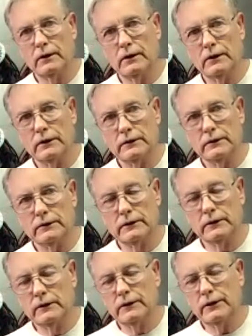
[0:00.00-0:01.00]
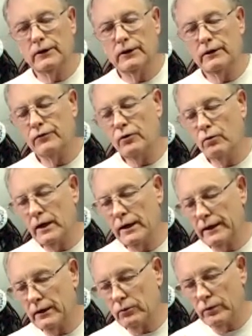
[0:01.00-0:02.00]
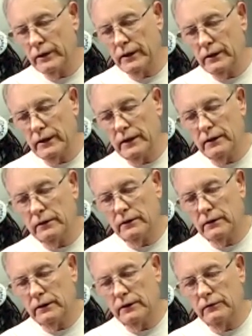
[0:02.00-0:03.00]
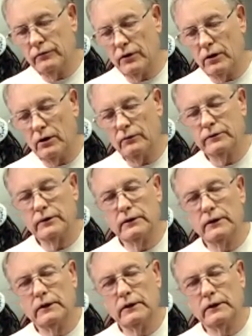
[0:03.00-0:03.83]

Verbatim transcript: Uh, if you want to get really involved,